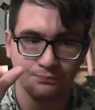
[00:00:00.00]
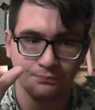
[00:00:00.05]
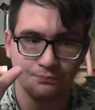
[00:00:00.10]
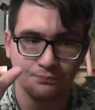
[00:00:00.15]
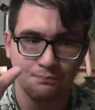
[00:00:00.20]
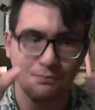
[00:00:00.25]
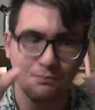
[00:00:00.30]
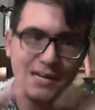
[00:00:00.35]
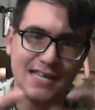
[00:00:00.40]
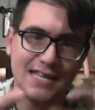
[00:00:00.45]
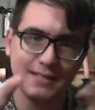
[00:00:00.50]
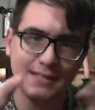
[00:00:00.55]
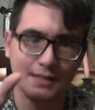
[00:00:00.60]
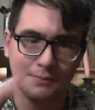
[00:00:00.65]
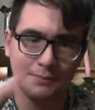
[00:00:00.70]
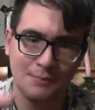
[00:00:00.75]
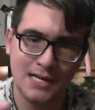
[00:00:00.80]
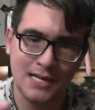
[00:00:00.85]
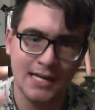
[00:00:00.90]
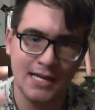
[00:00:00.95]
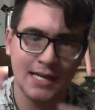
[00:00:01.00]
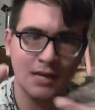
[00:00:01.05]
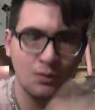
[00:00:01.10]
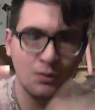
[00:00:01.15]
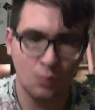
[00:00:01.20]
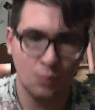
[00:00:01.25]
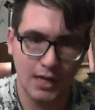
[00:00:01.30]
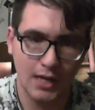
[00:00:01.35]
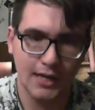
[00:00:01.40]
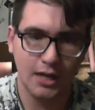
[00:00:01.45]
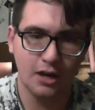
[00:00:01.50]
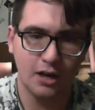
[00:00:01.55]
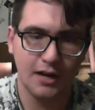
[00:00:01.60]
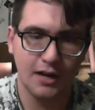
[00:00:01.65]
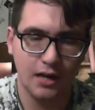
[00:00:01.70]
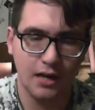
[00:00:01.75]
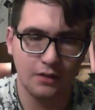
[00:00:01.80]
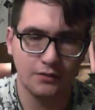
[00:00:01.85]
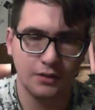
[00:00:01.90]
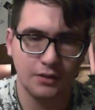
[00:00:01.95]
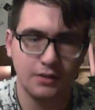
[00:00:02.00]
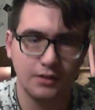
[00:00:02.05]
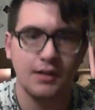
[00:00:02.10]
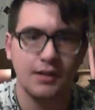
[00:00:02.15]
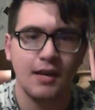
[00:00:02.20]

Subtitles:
basic meaning and what I got out of it.